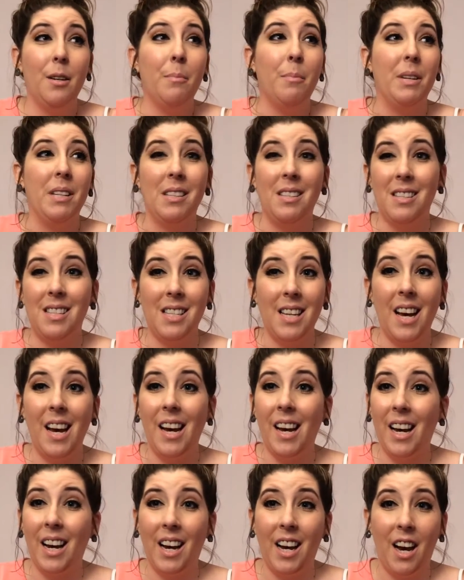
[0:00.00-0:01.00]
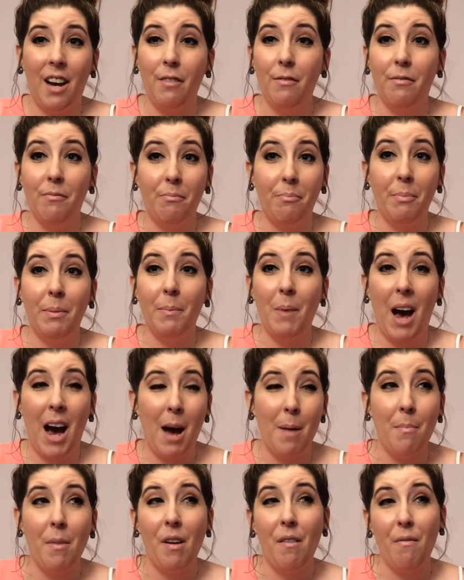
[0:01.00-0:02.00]
been sick, I've
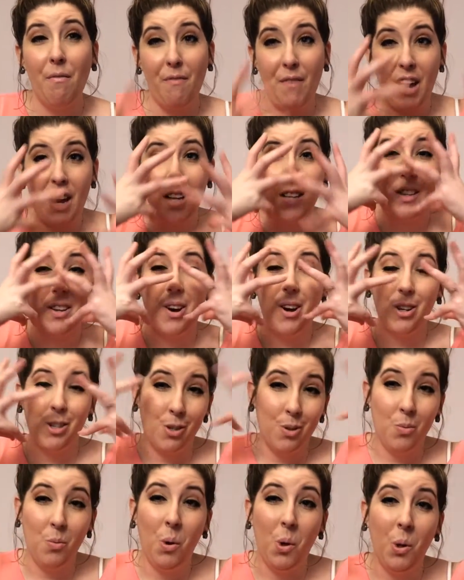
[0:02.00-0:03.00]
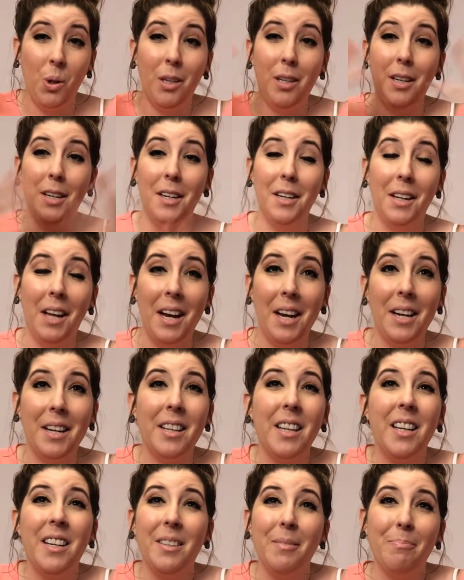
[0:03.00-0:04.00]
had my face all swollen, like
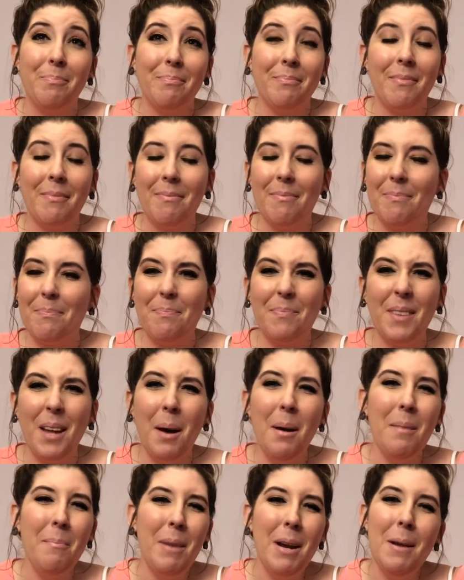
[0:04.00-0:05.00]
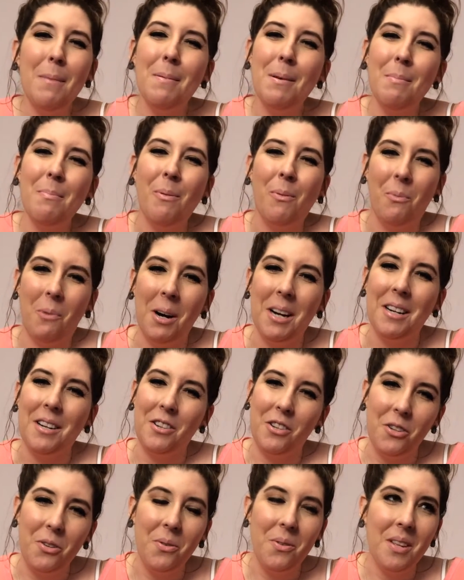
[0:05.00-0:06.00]
not many people want to
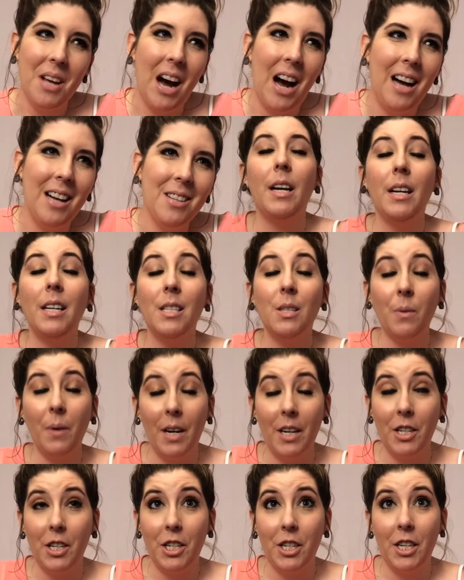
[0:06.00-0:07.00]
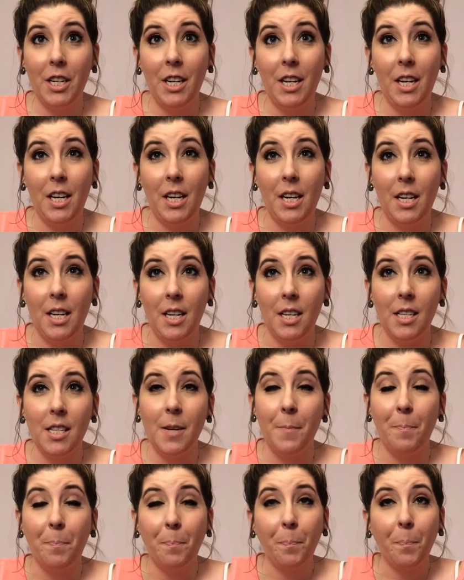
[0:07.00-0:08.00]
do that. Next question is,
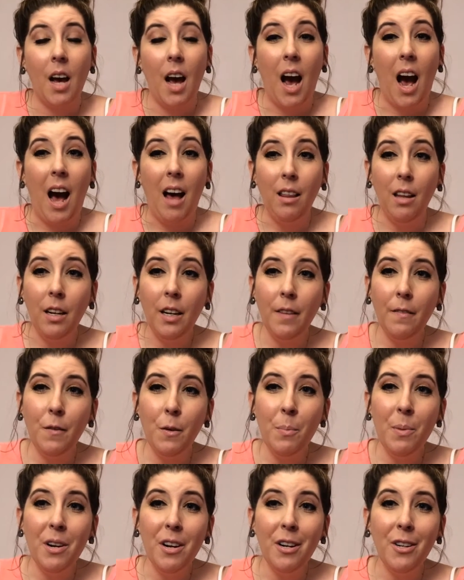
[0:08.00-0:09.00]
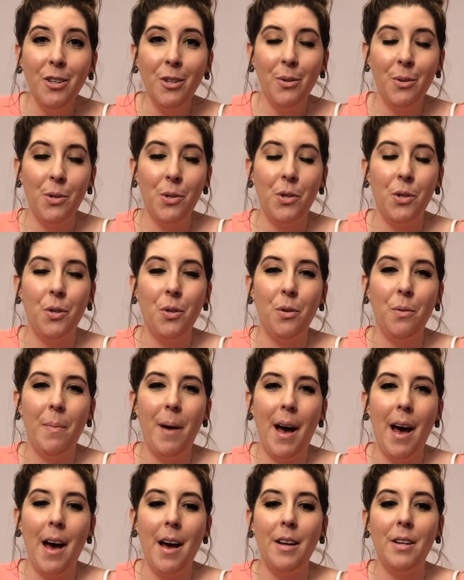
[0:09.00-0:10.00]
how long have you been on YouTube
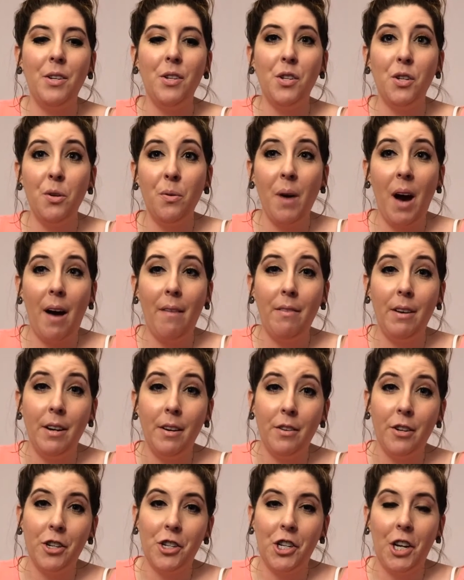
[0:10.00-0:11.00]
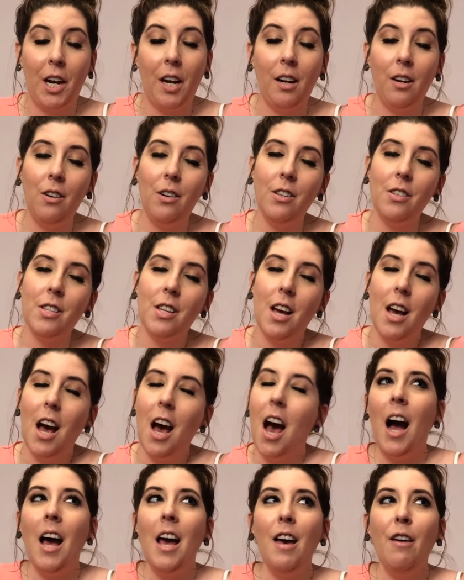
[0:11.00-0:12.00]
and do you have any other channels?
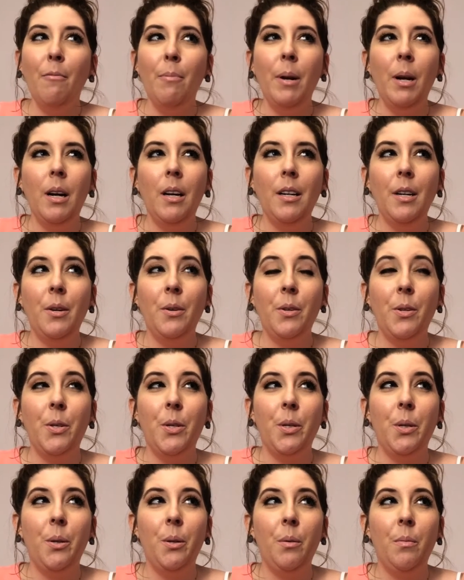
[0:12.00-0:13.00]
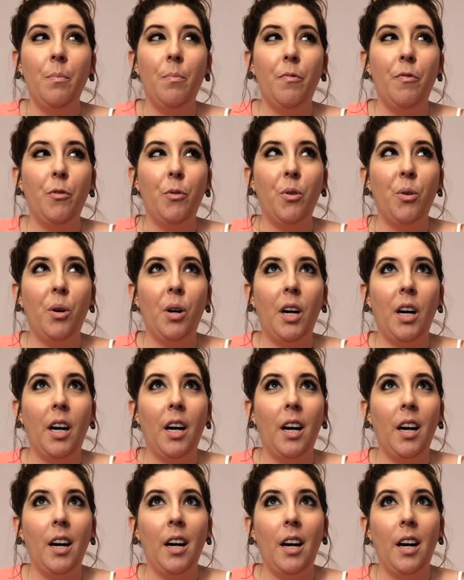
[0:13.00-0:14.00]
I have been on YouTube
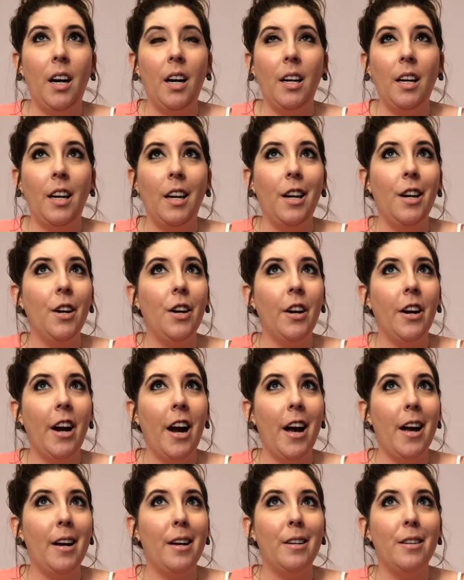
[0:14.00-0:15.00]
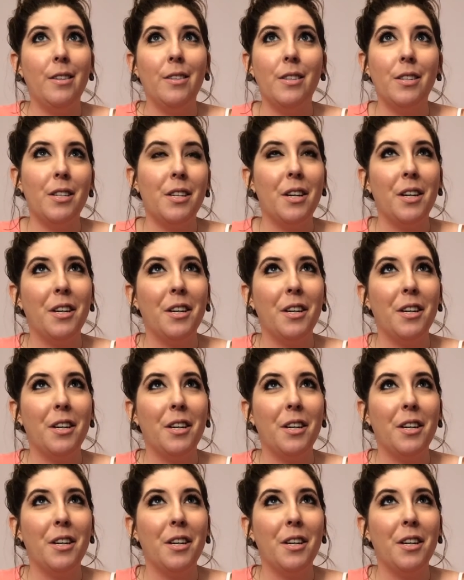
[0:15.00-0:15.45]
for a year and